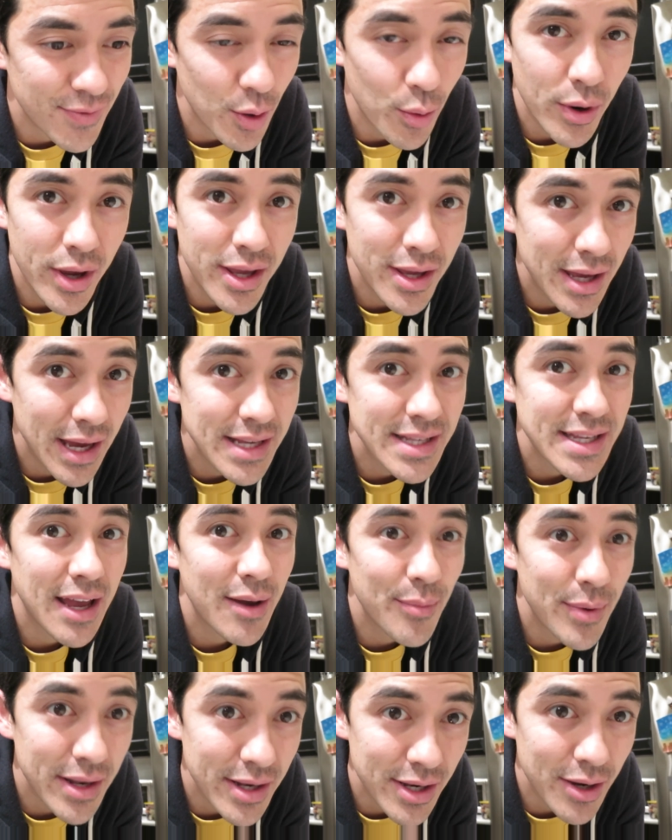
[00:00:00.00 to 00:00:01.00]
the way you guys
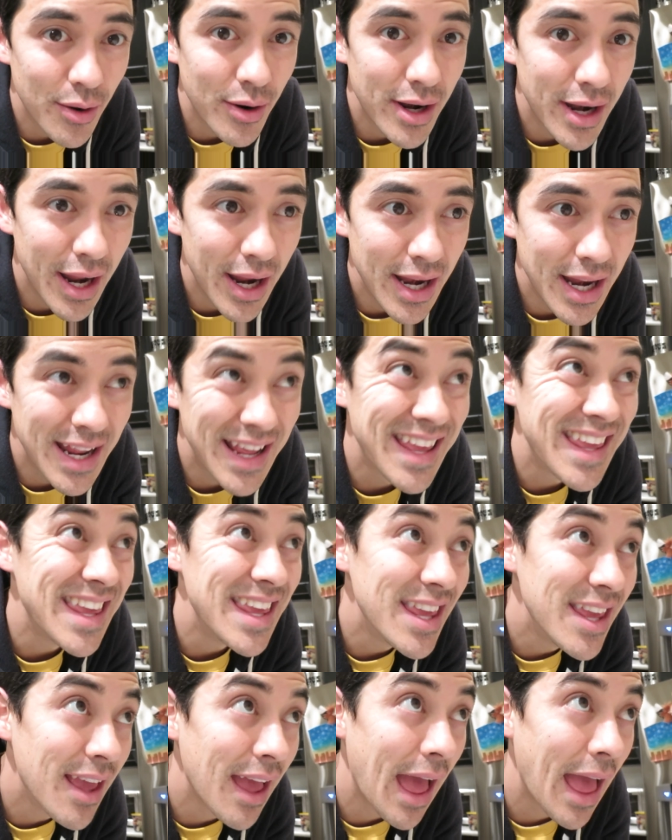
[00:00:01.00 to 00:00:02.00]
have been donating,
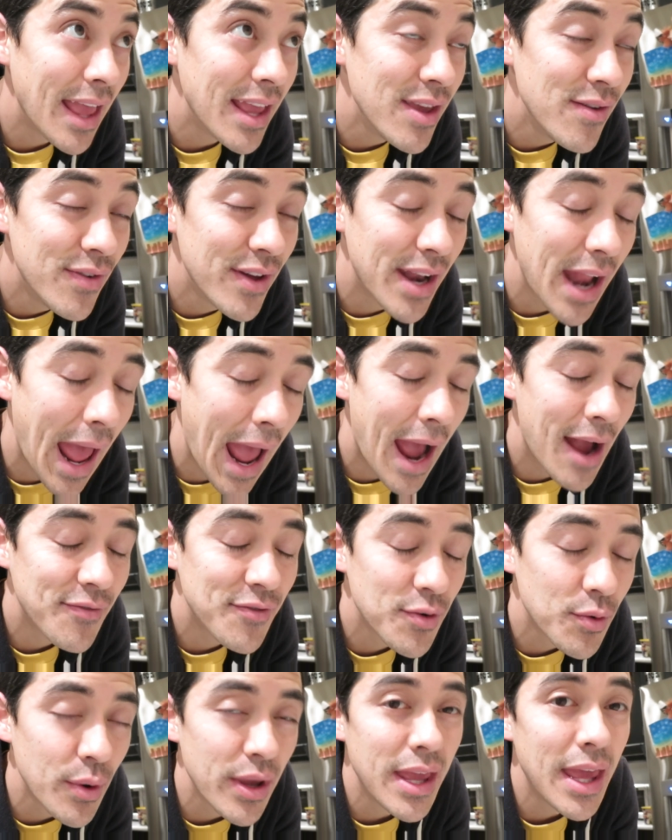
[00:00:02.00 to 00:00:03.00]
e even
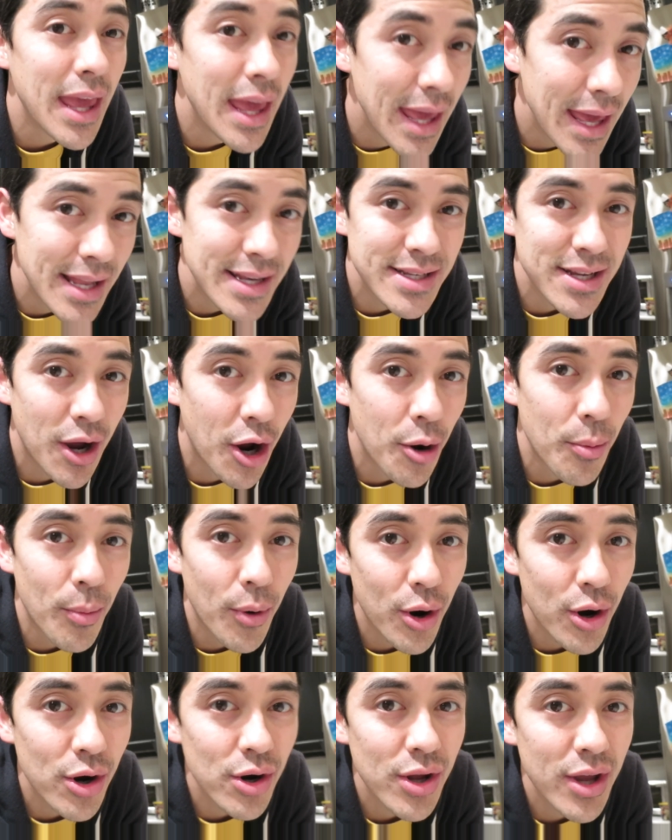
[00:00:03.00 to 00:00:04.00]
after we hit our
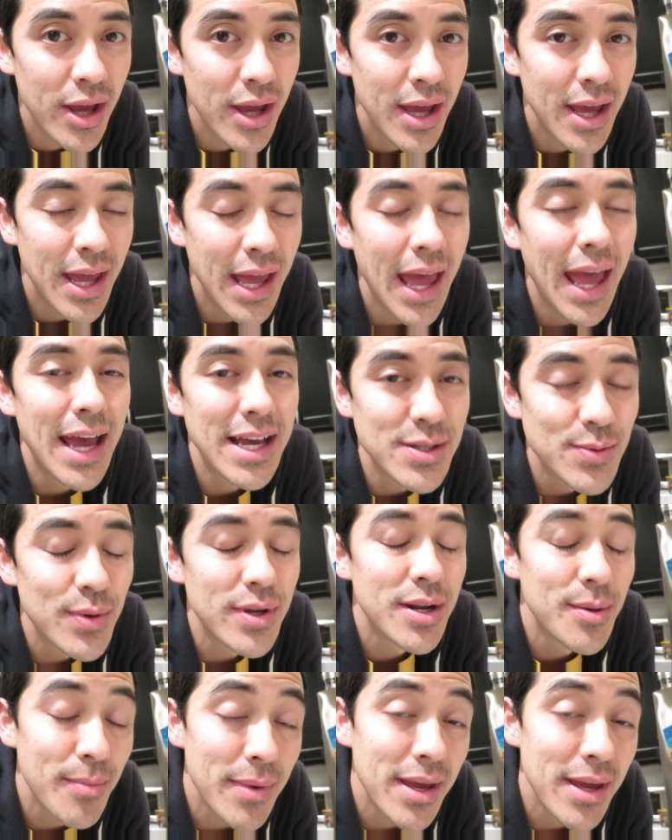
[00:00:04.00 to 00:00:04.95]
mark, has been